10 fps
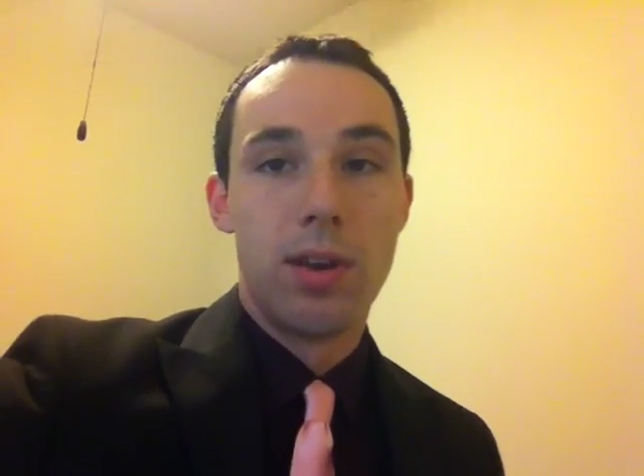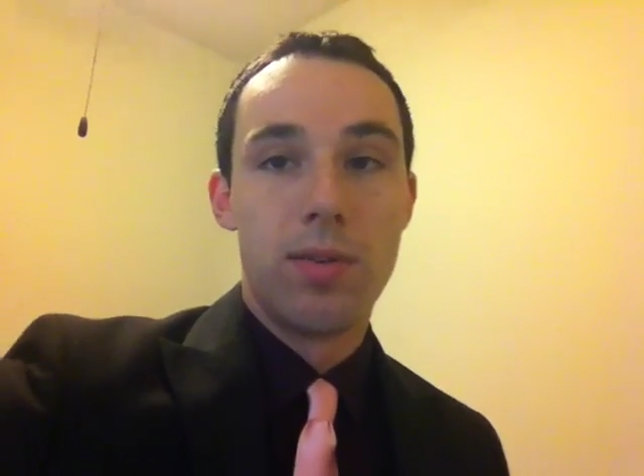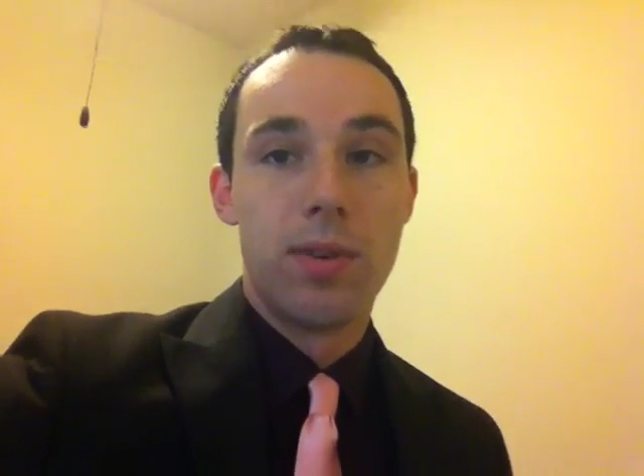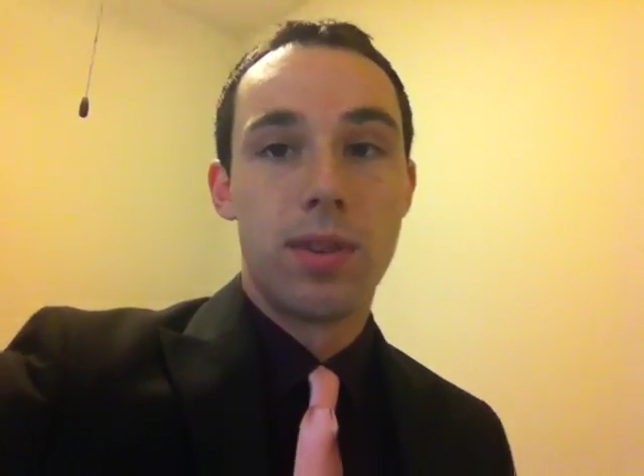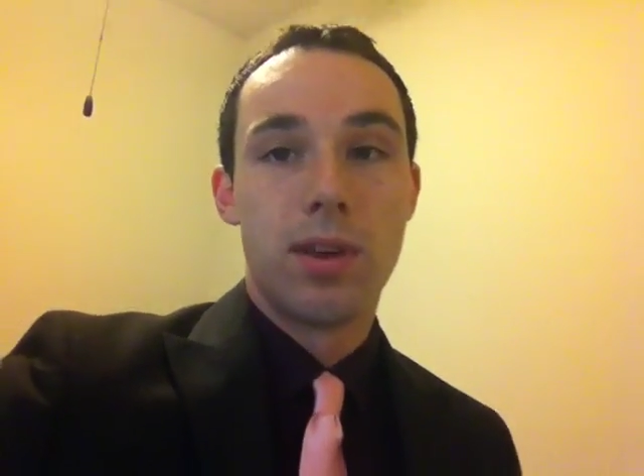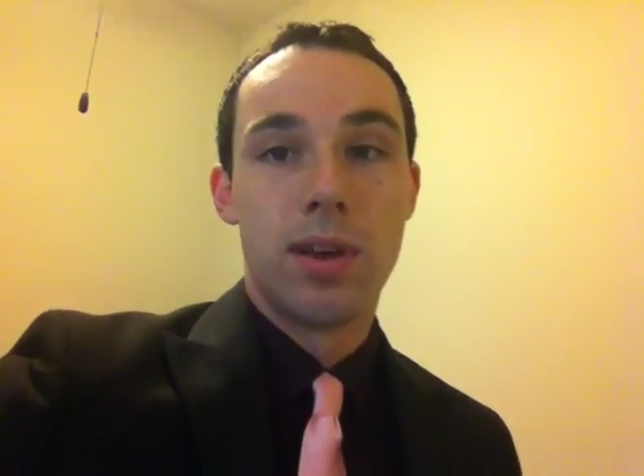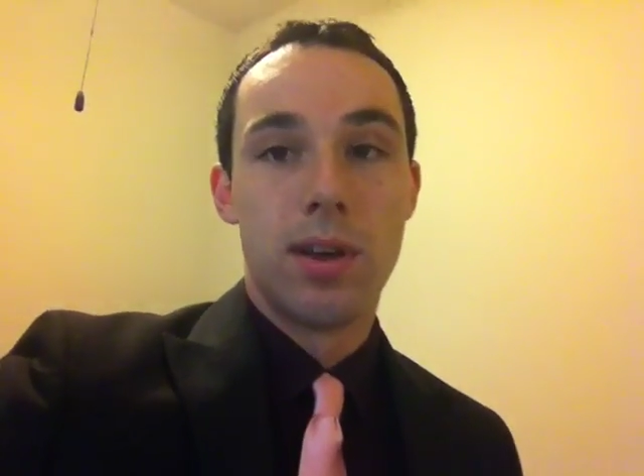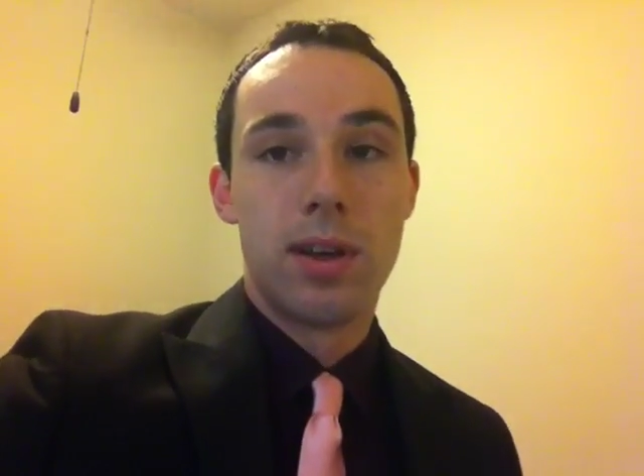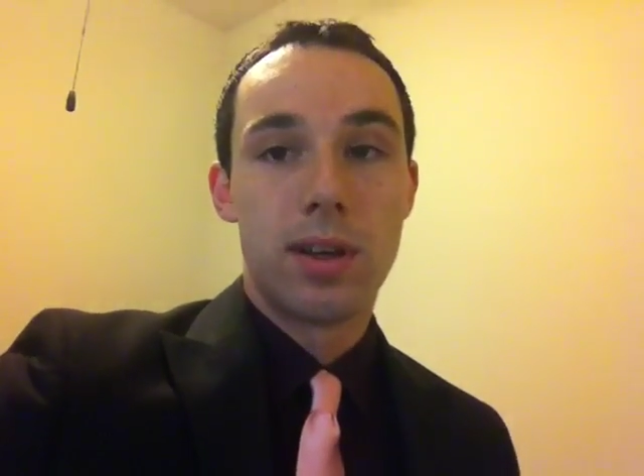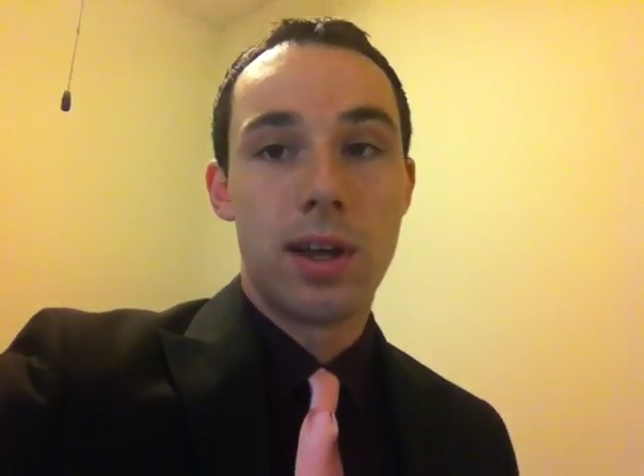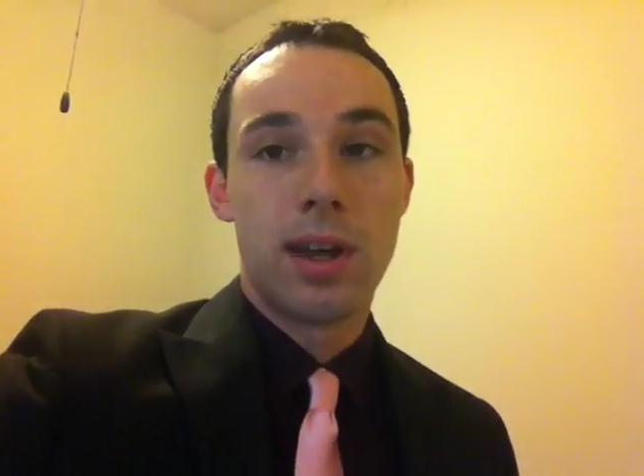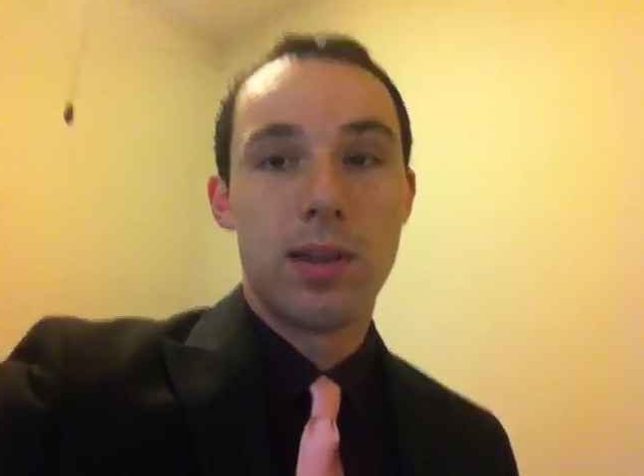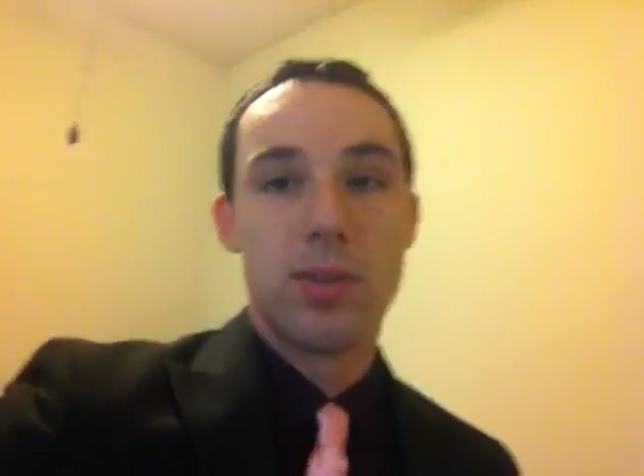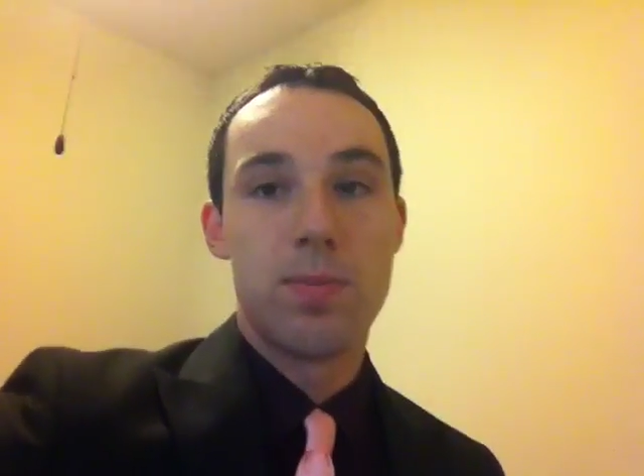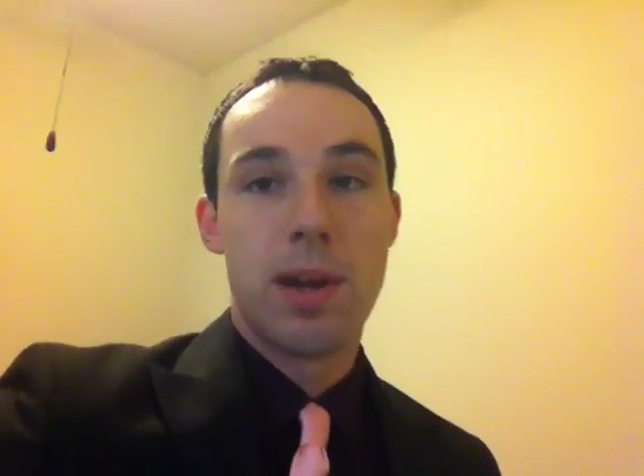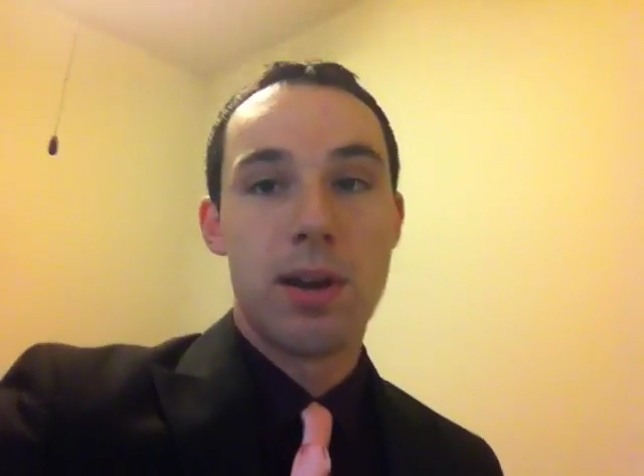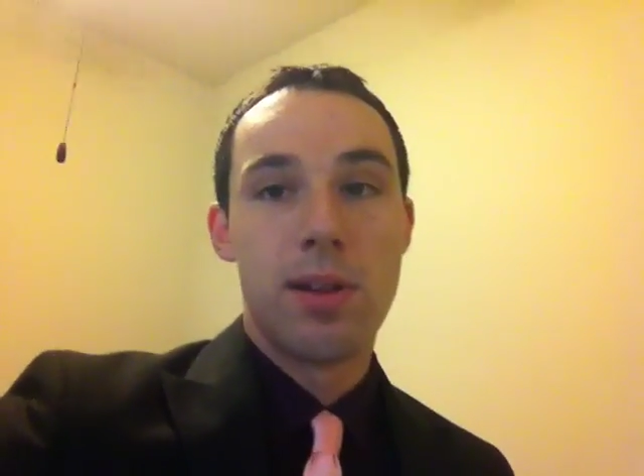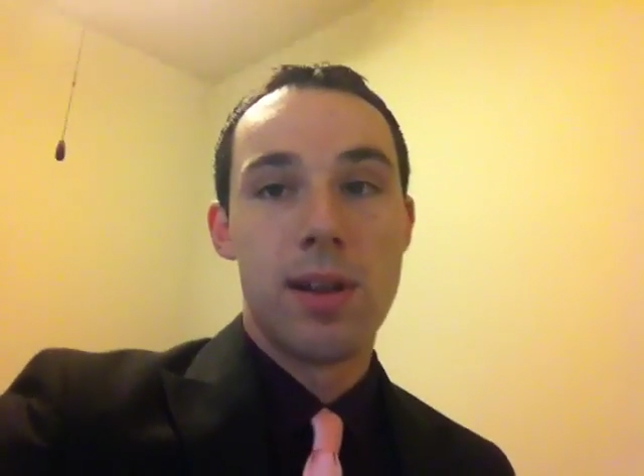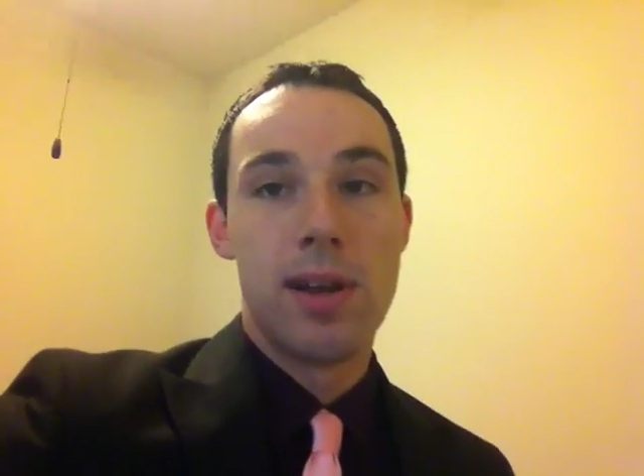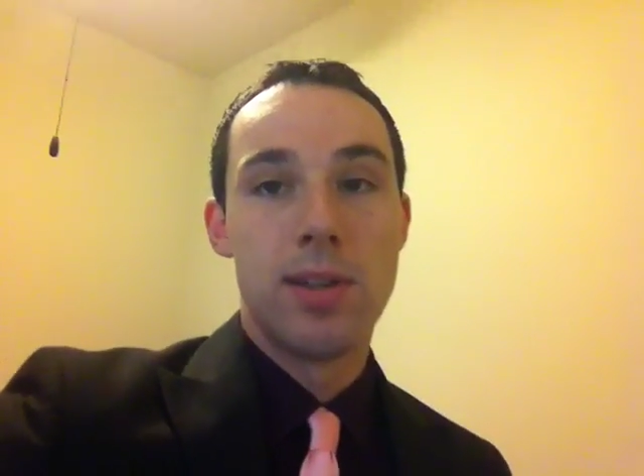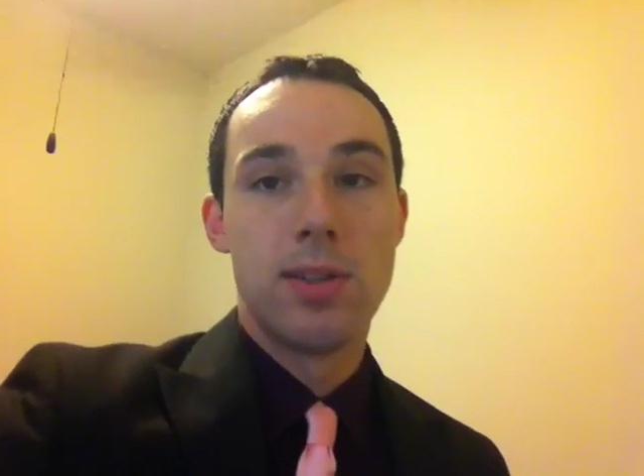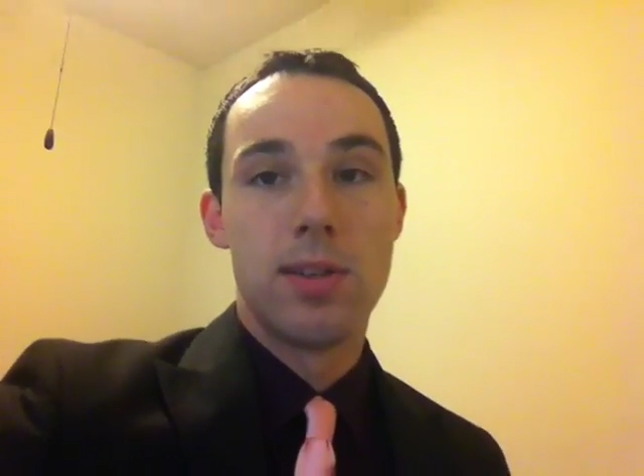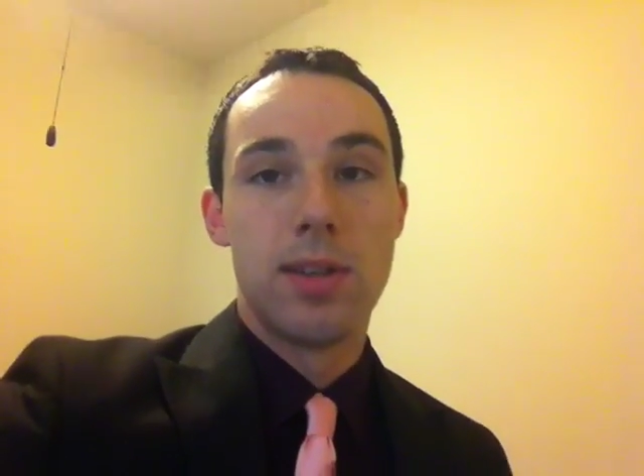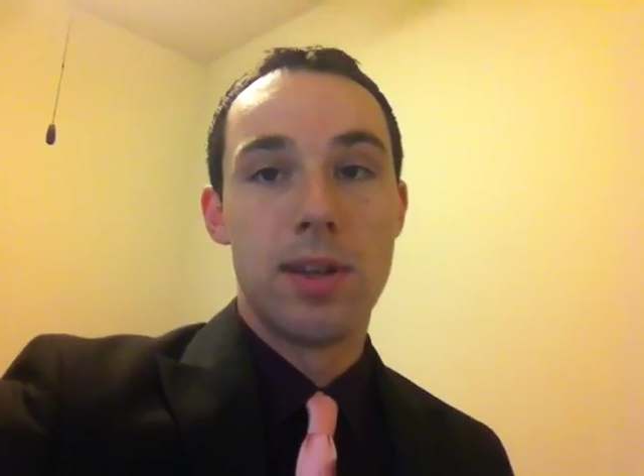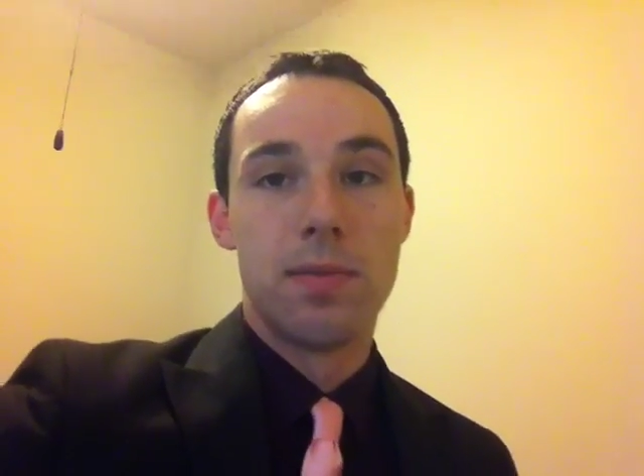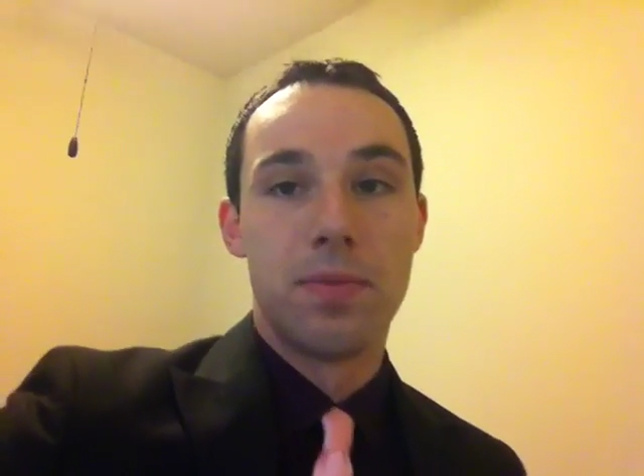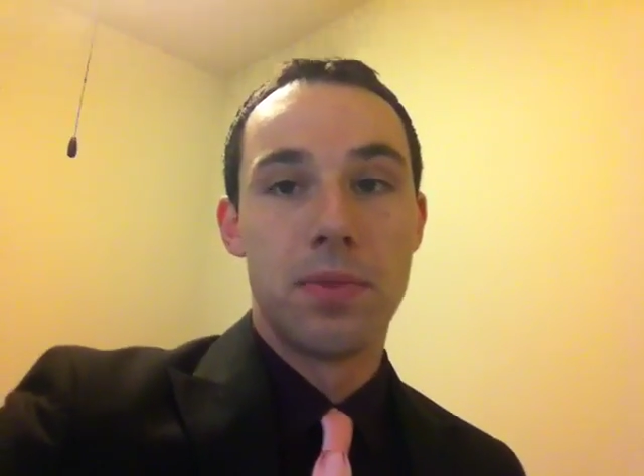love with the guy who's paralyzed and they